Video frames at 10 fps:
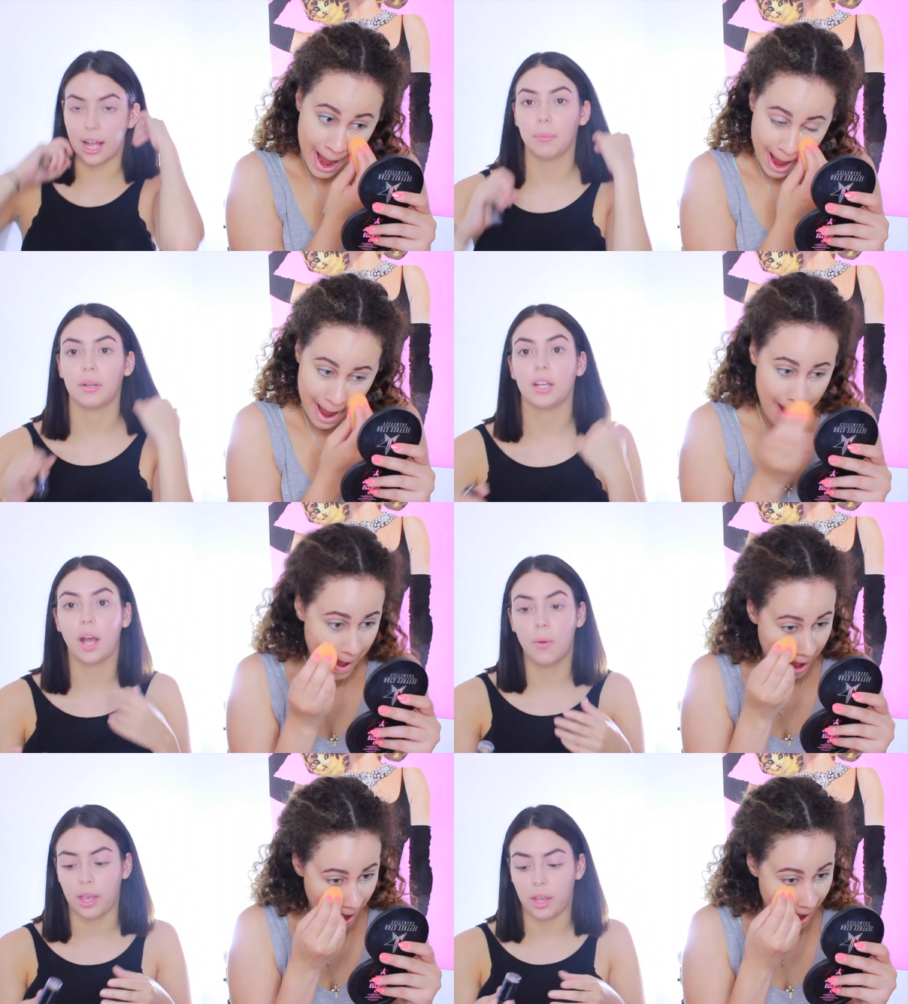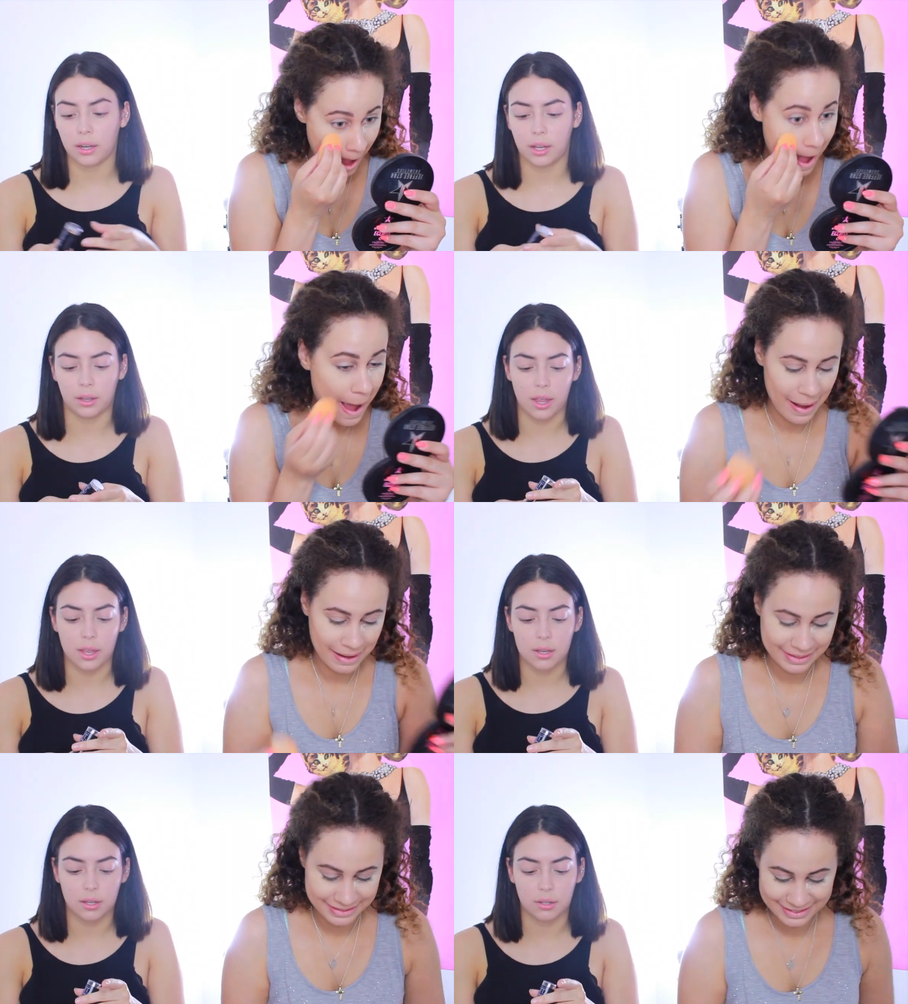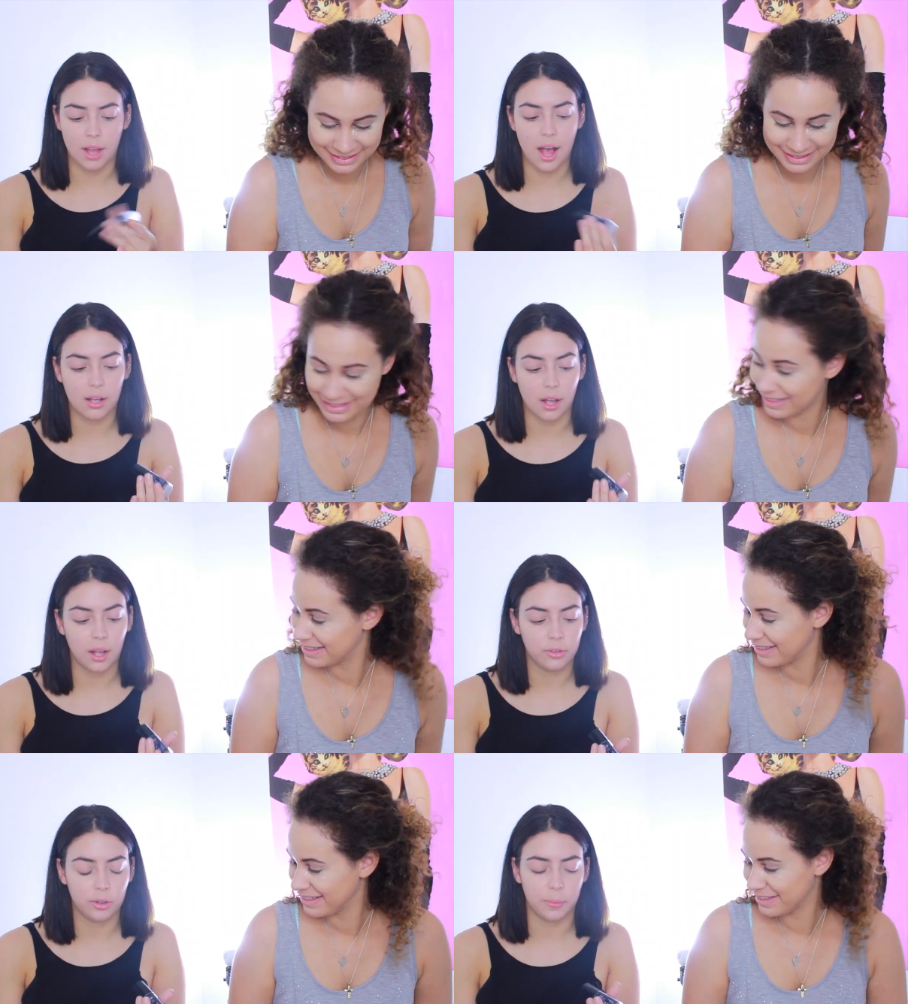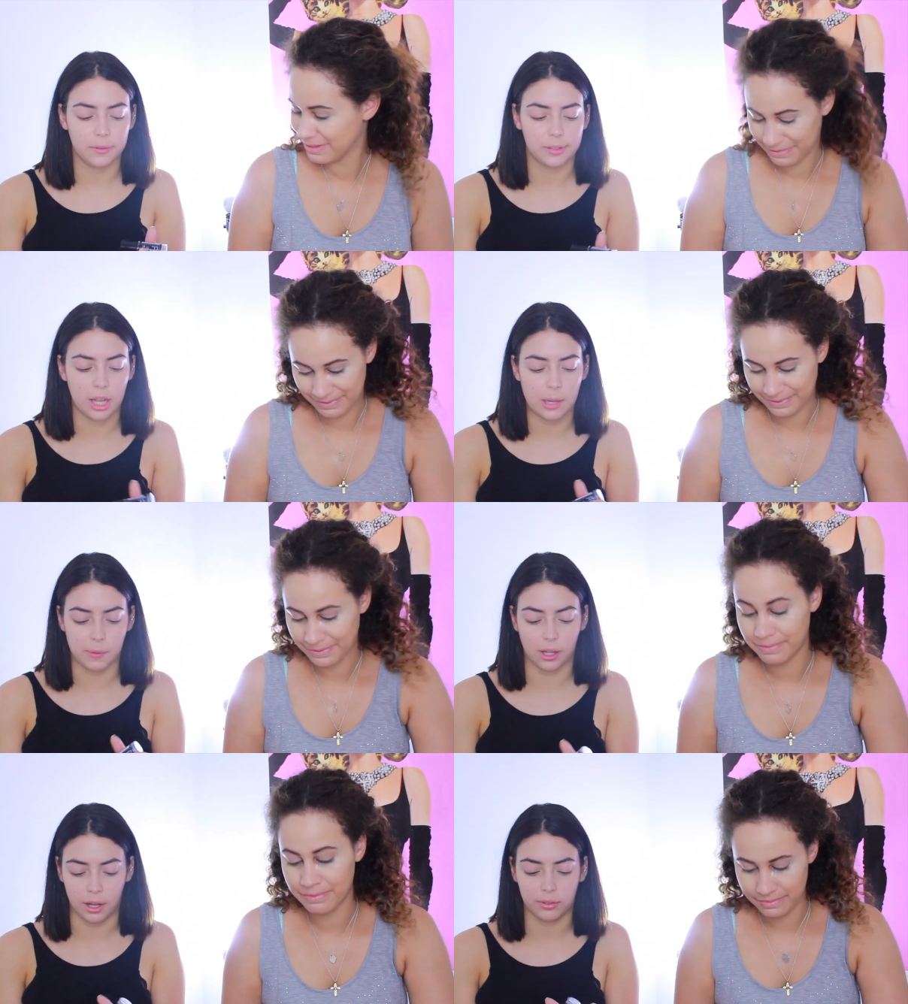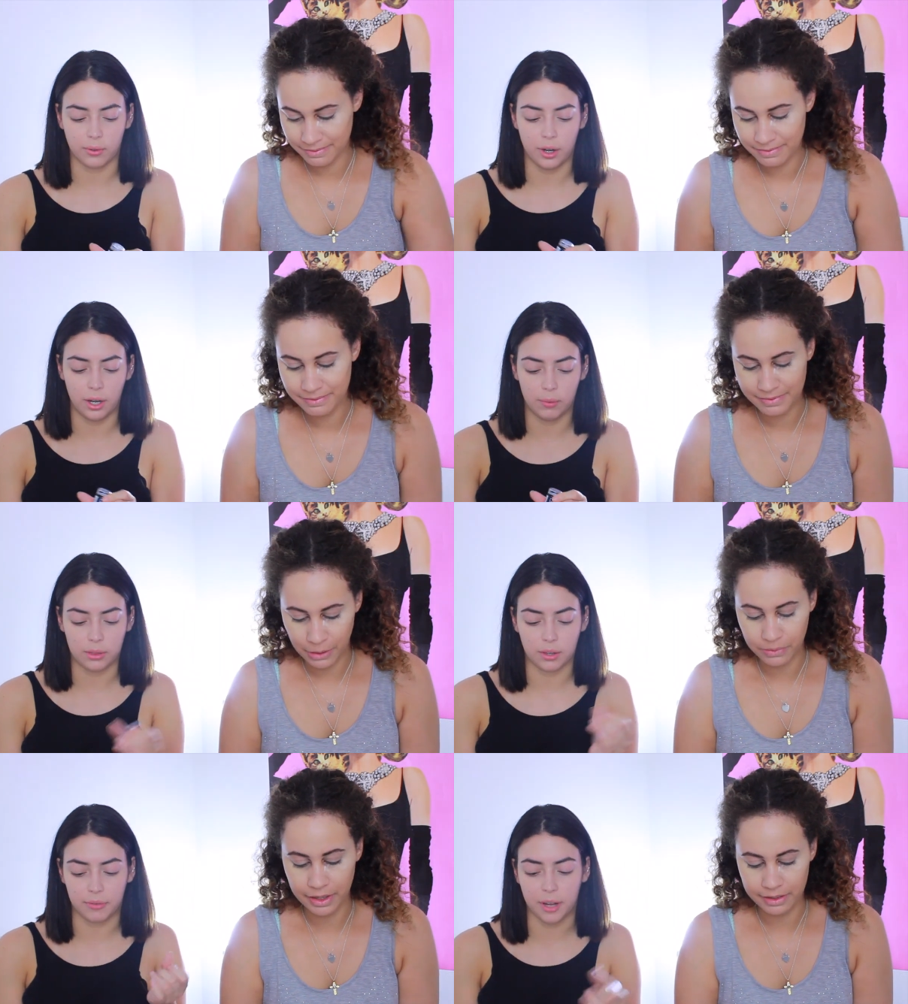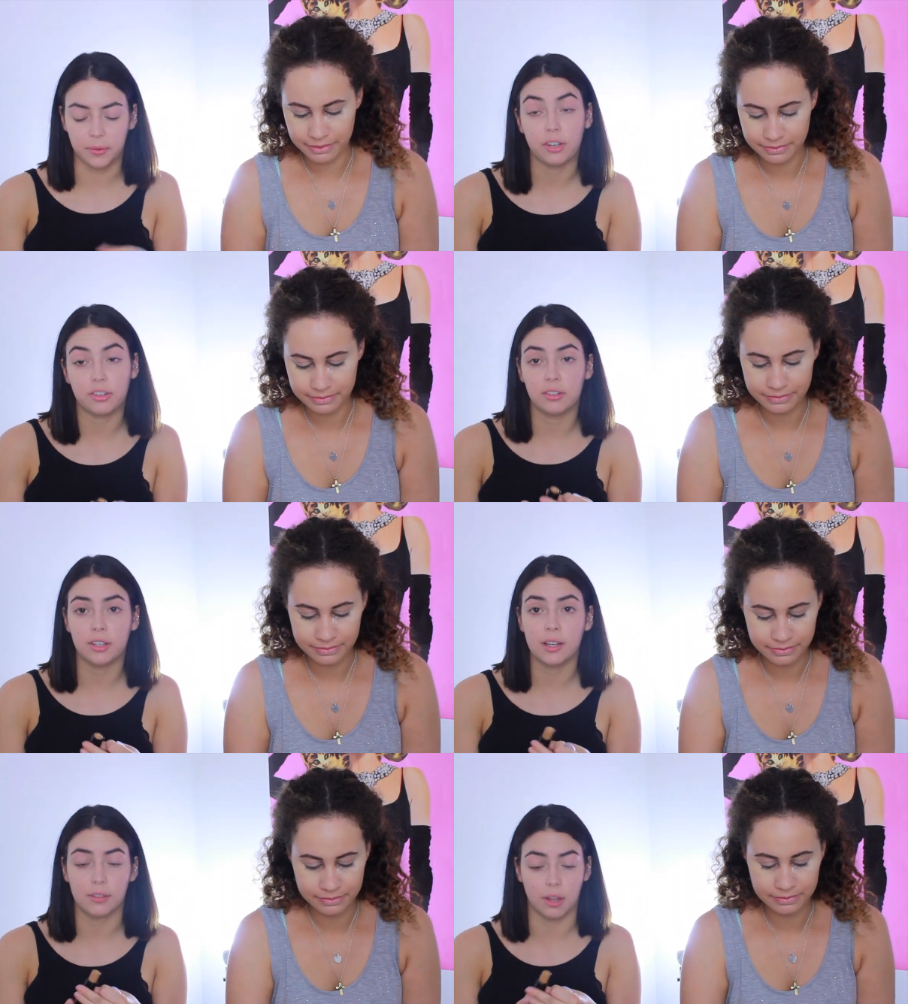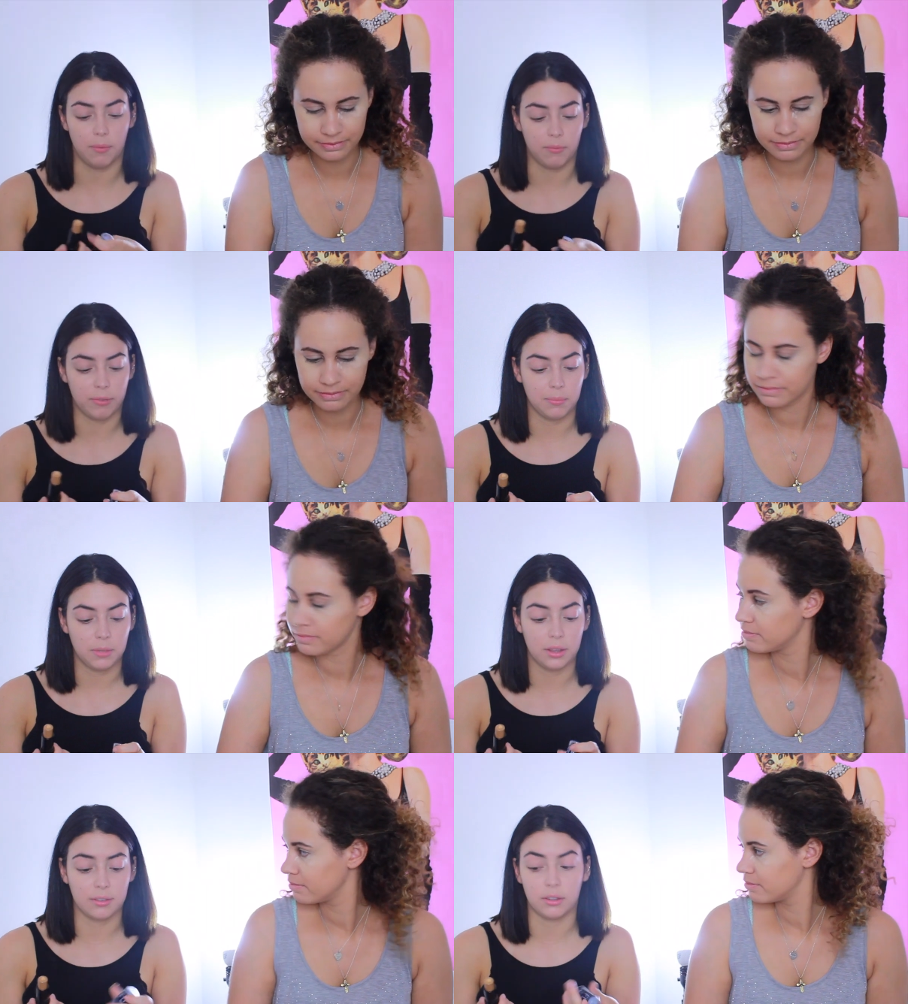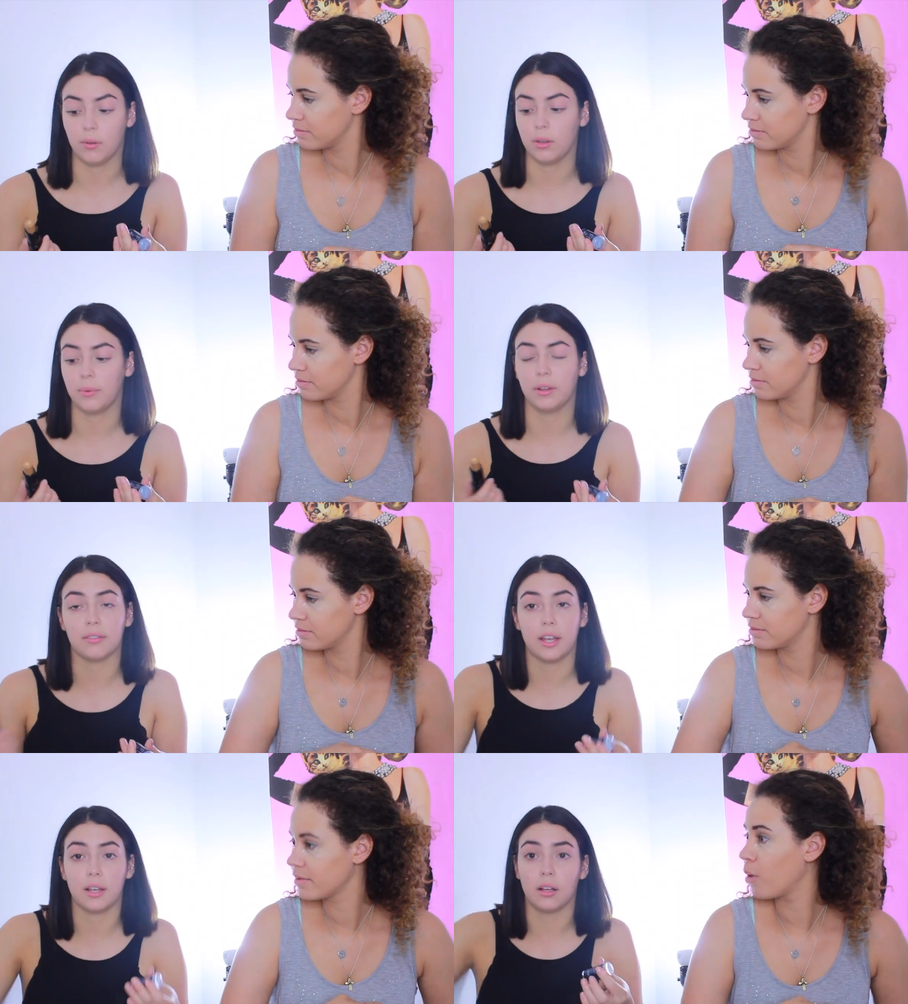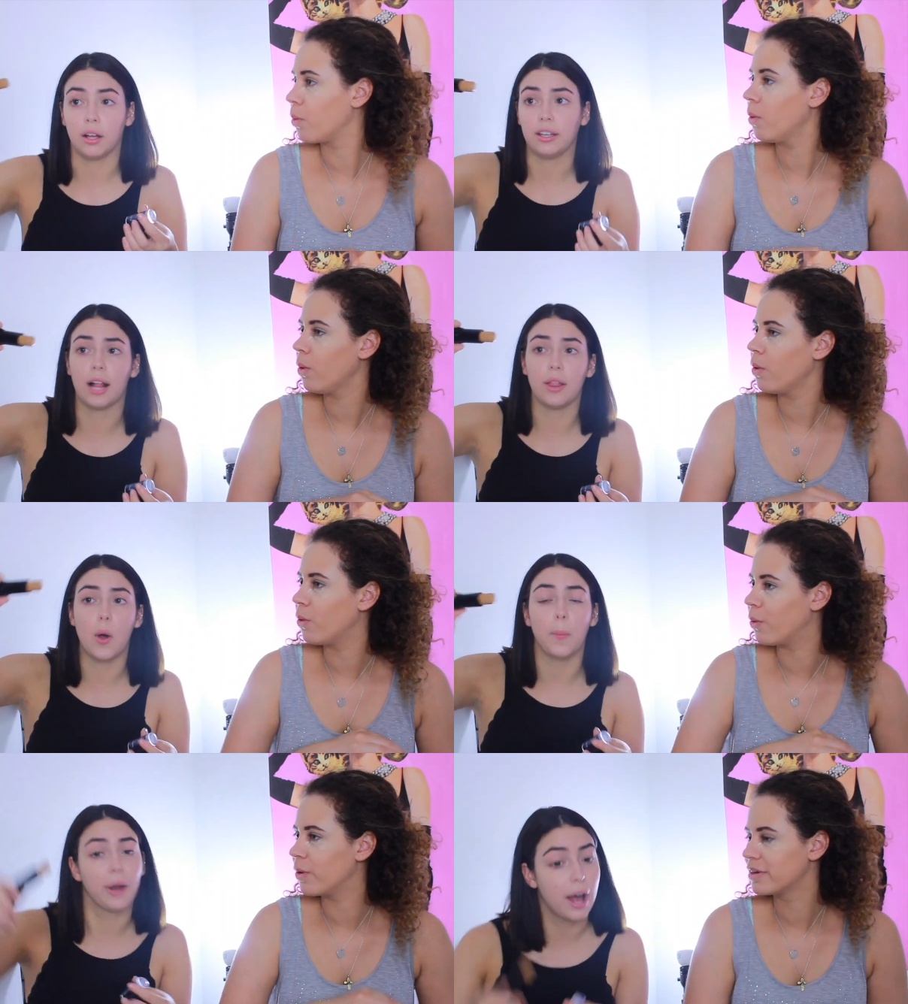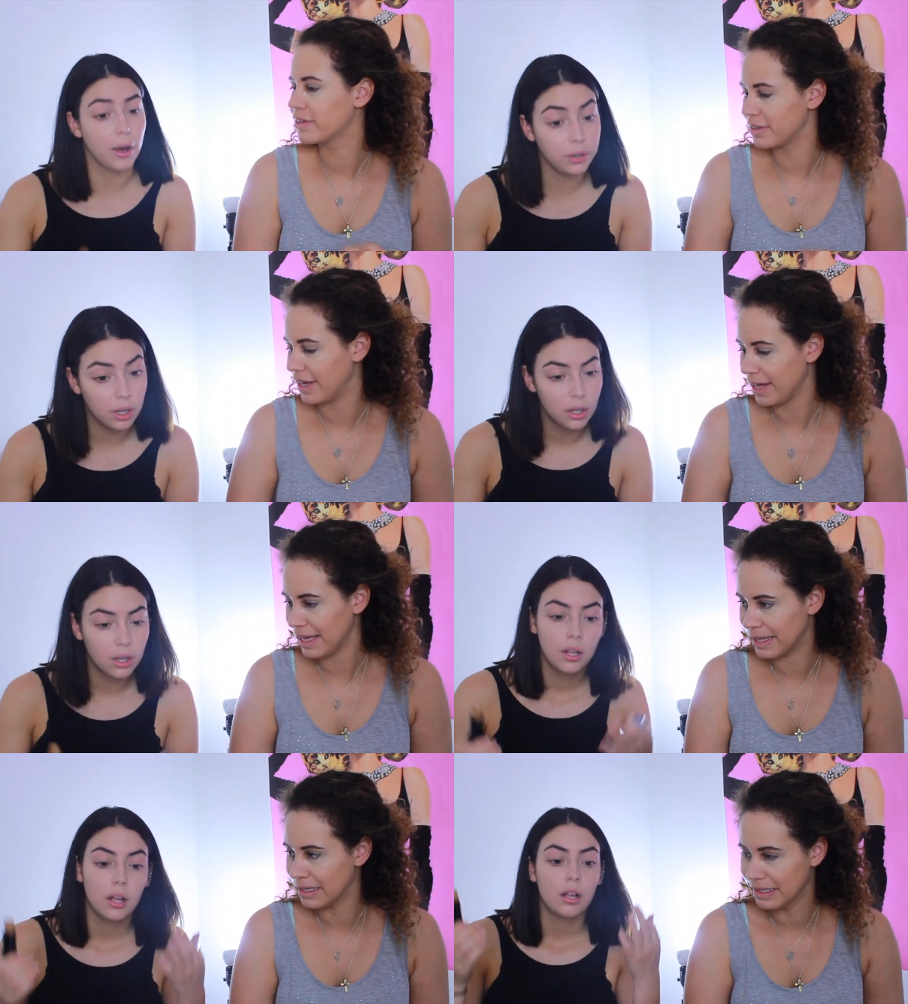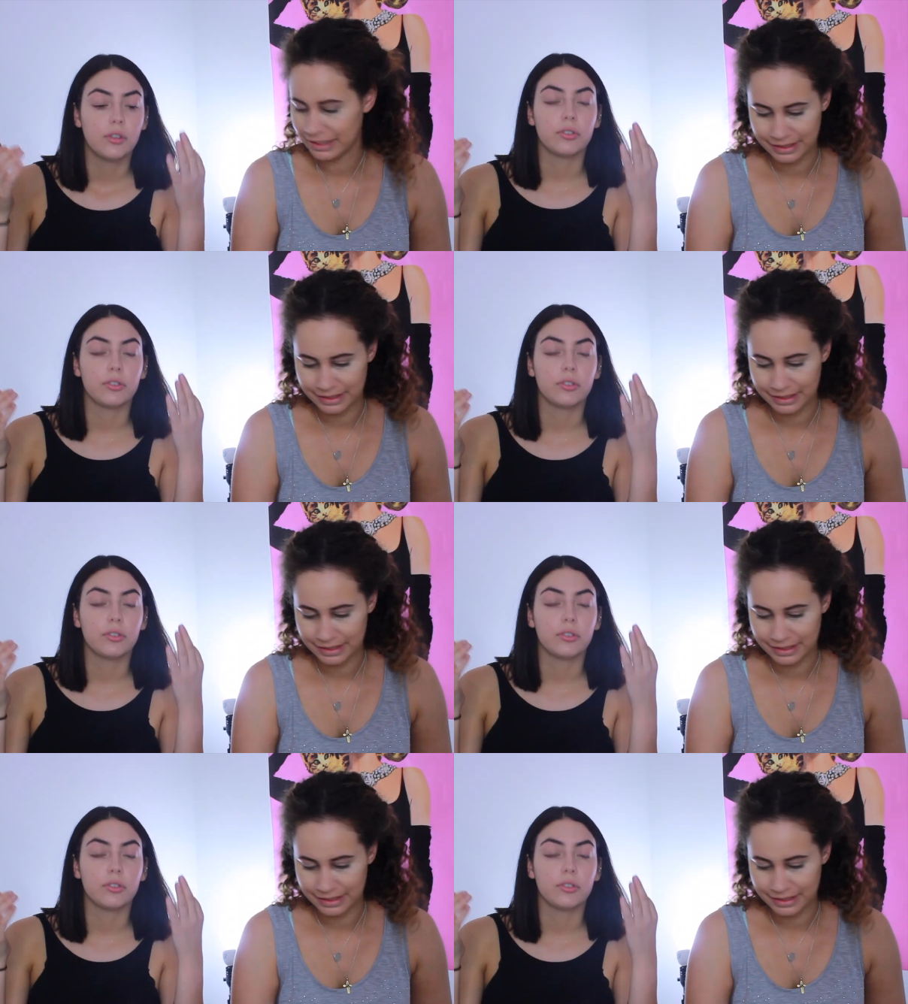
Speaker 1: I'm going to go in and like, not contour per se, but mm -hmm. contour with okay. the foundation stick, the Fit Me. This is the only one that's like a Ooh, yellow brown. Yeah.